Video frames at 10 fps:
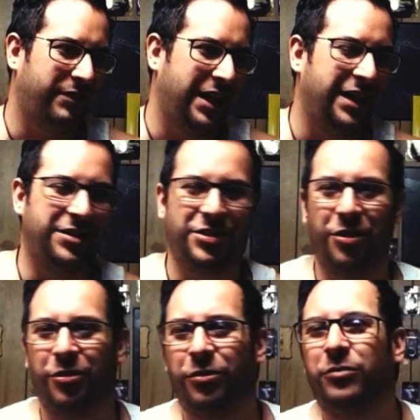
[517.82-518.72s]
And
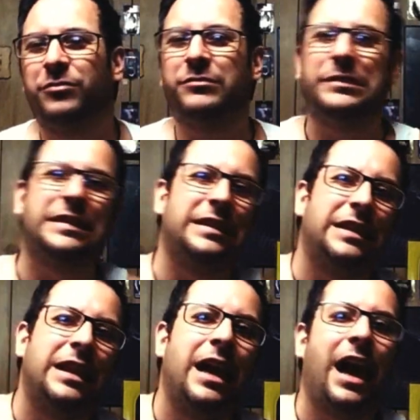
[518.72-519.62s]
so
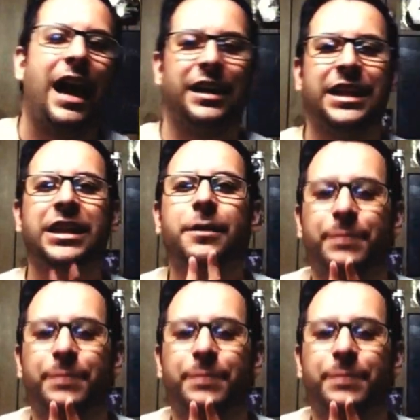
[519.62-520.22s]
I think the